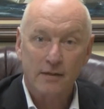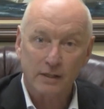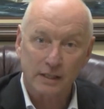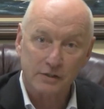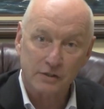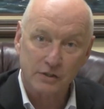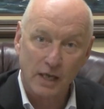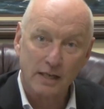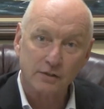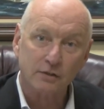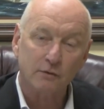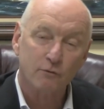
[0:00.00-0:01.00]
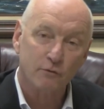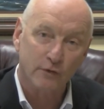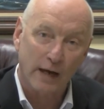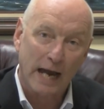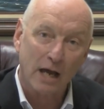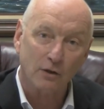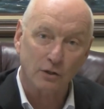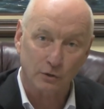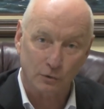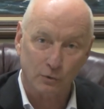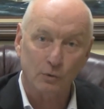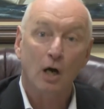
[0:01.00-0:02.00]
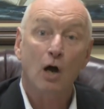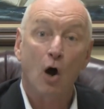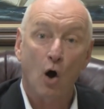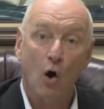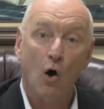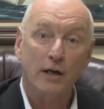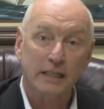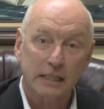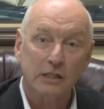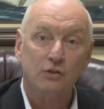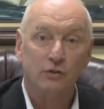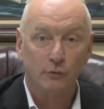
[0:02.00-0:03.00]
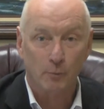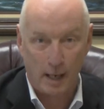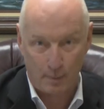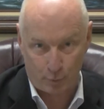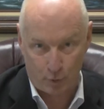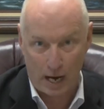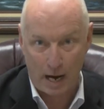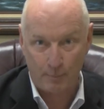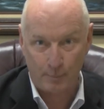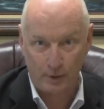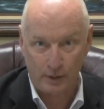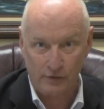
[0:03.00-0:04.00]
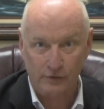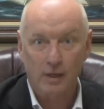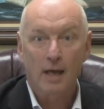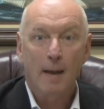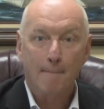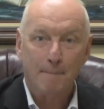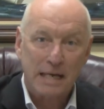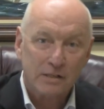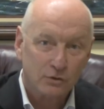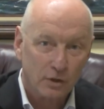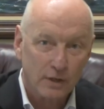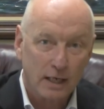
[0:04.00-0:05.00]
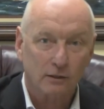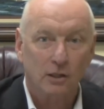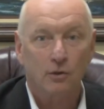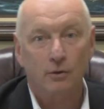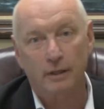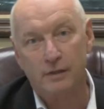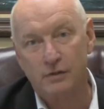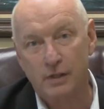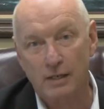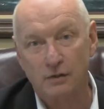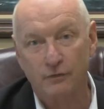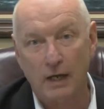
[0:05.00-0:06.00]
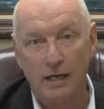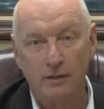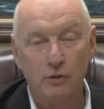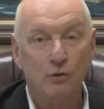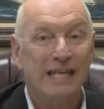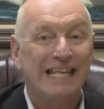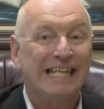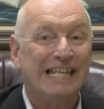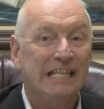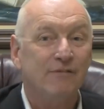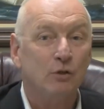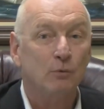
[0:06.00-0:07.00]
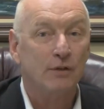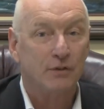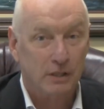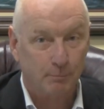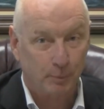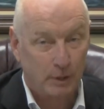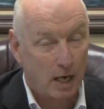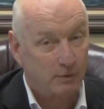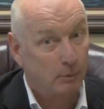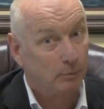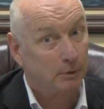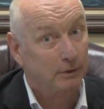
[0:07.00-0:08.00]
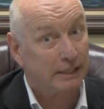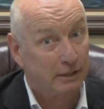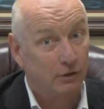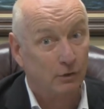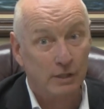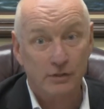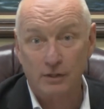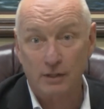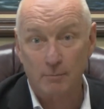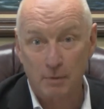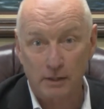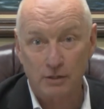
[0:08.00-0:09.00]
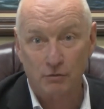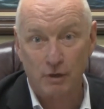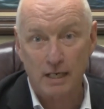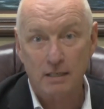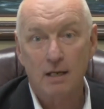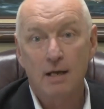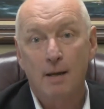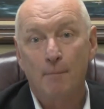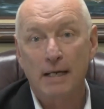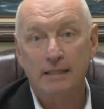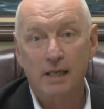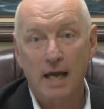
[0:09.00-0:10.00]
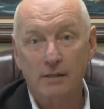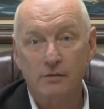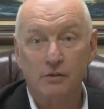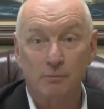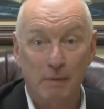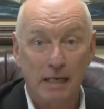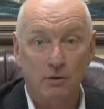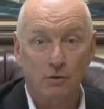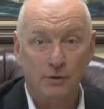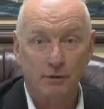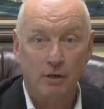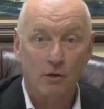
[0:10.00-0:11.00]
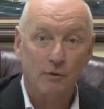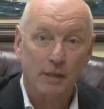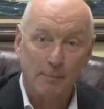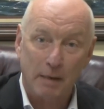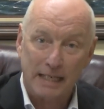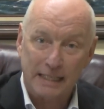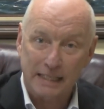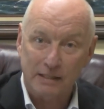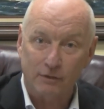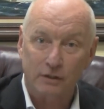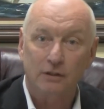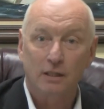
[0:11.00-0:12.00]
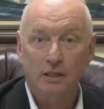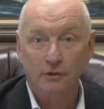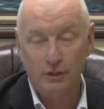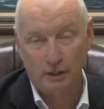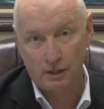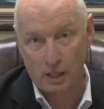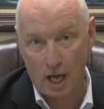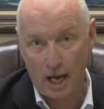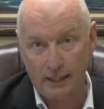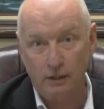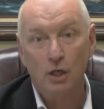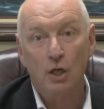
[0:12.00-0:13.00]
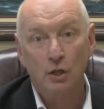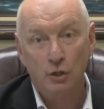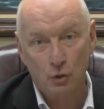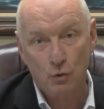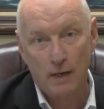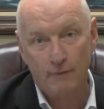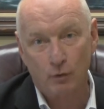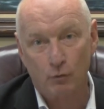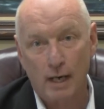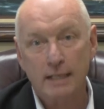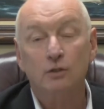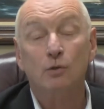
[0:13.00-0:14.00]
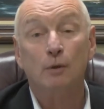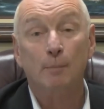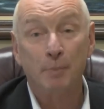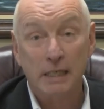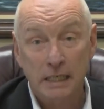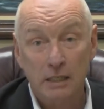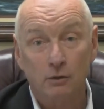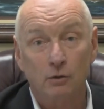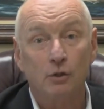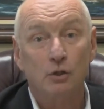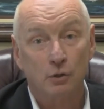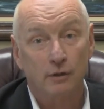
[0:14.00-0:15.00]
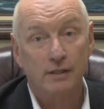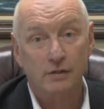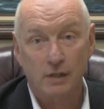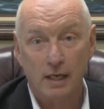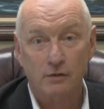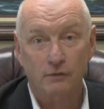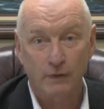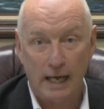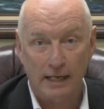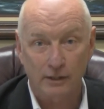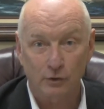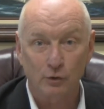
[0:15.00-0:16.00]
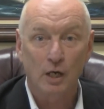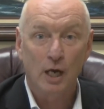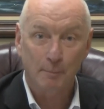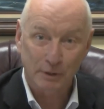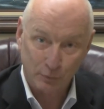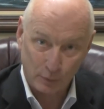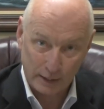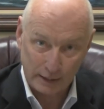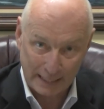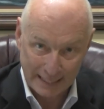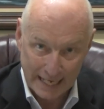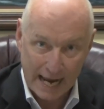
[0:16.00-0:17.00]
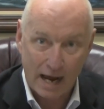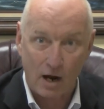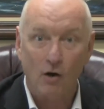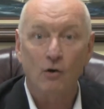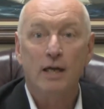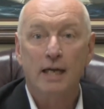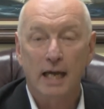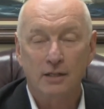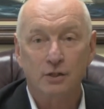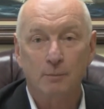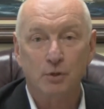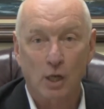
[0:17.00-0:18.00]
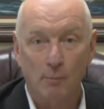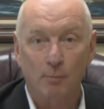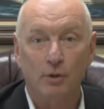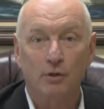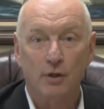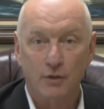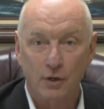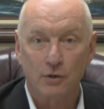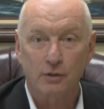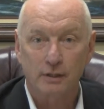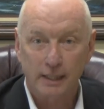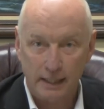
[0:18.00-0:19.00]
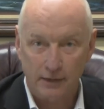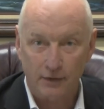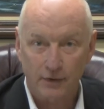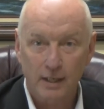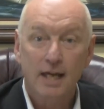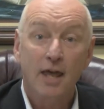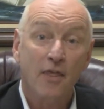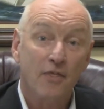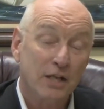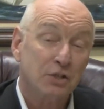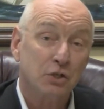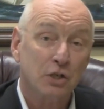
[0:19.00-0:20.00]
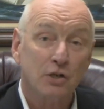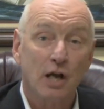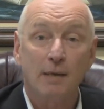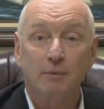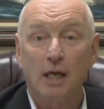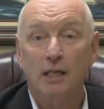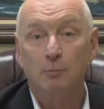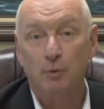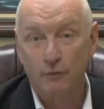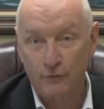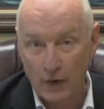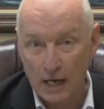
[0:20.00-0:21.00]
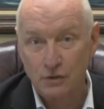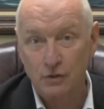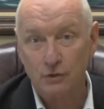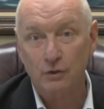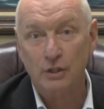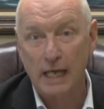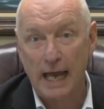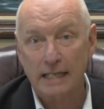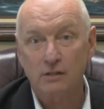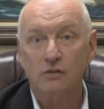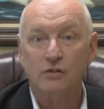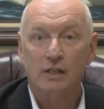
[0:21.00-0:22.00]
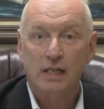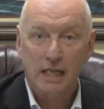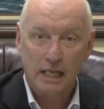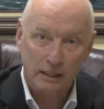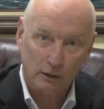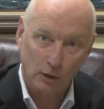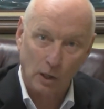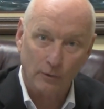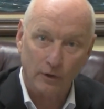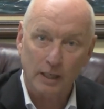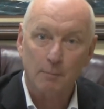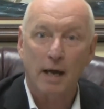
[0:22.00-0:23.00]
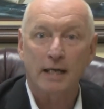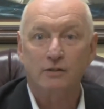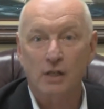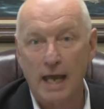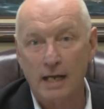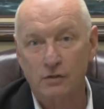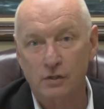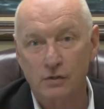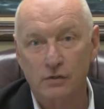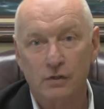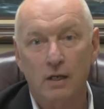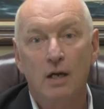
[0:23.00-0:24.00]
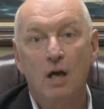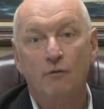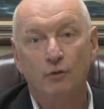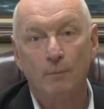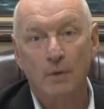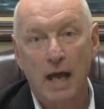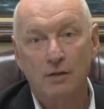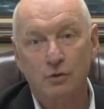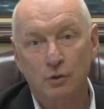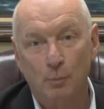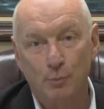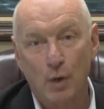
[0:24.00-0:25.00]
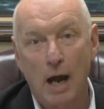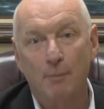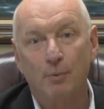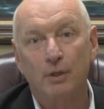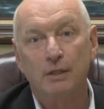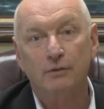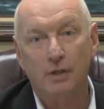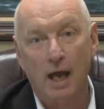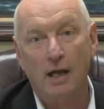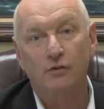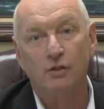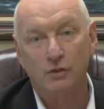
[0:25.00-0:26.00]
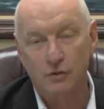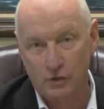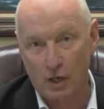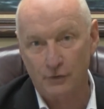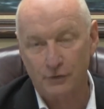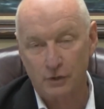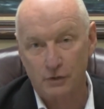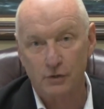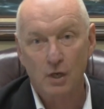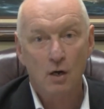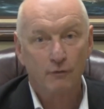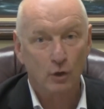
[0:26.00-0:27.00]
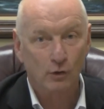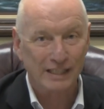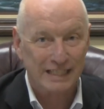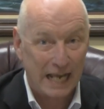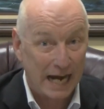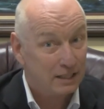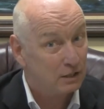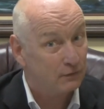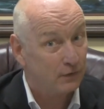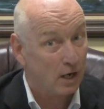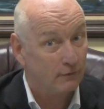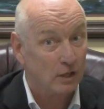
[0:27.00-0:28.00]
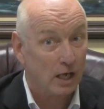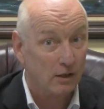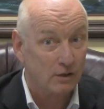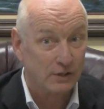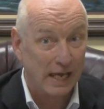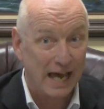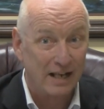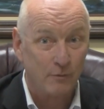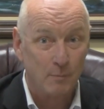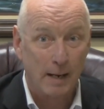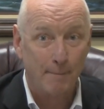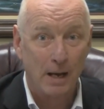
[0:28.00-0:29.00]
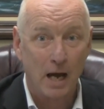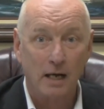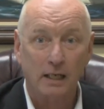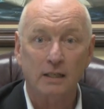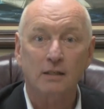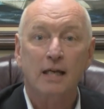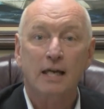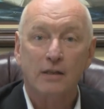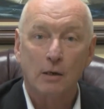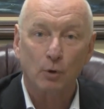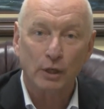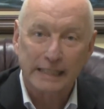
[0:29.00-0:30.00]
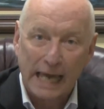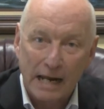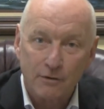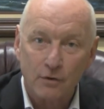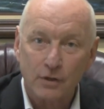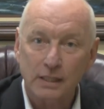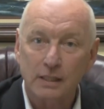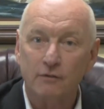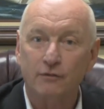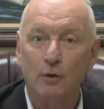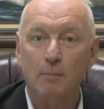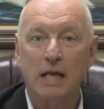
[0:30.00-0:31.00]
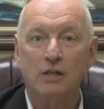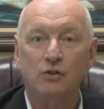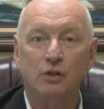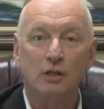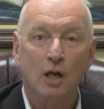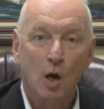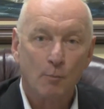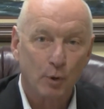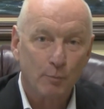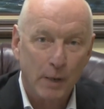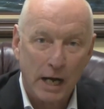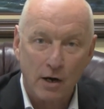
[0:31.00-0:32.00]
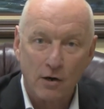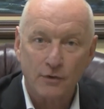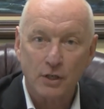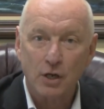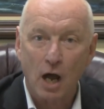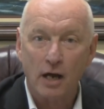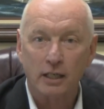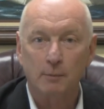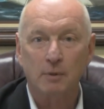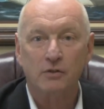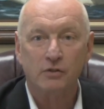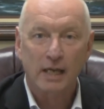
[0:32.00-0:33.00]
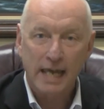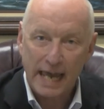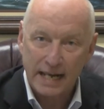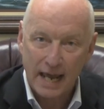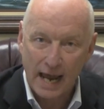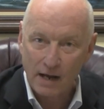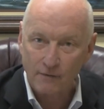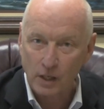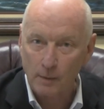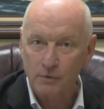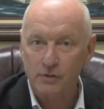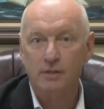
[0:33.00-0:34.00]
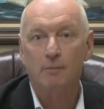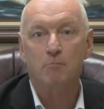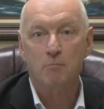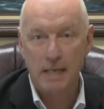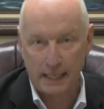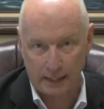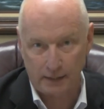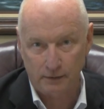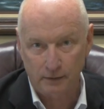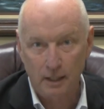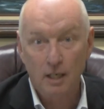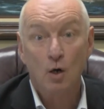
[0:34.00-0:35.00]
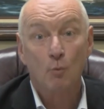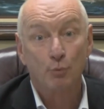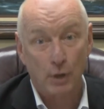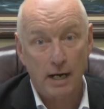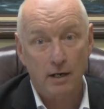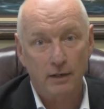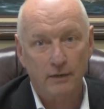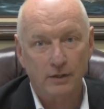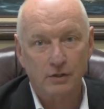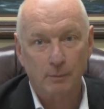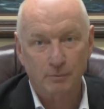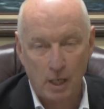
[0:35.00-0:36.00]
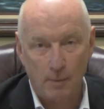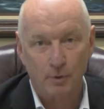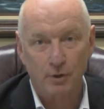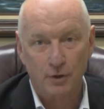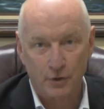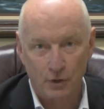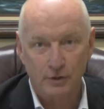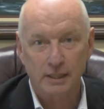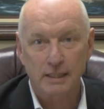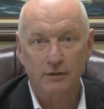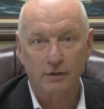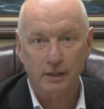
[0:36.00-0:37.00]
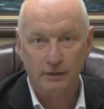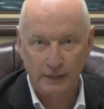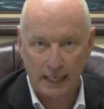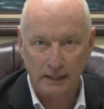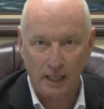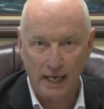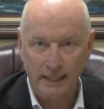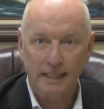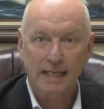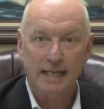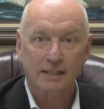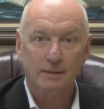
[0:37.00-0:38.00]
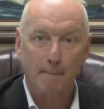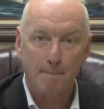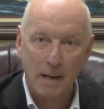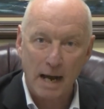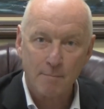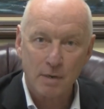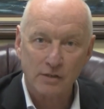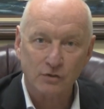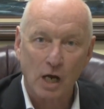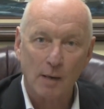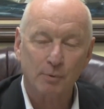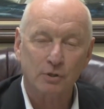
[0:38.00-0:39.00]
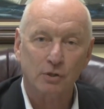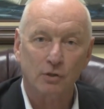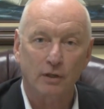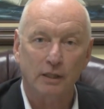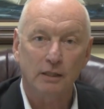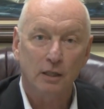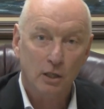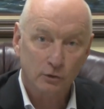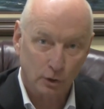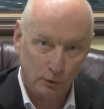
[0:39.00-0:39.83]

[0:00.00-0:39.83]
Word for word: the assessed value on each of my properties. Based on that lower assessed value, even with the possible increase in the millage rate, my taxes may hold their own, they may even decline. You have the right to appeal your assessed value between now and September 13th. This year, I'm getting professional guidance in lowering my taxes from National Property Tax Consultants. For only $95 out of my pocket, they will gather the information, prepare the documents, and have them submitted prior to the September 13th deadline. It's my best opportunity to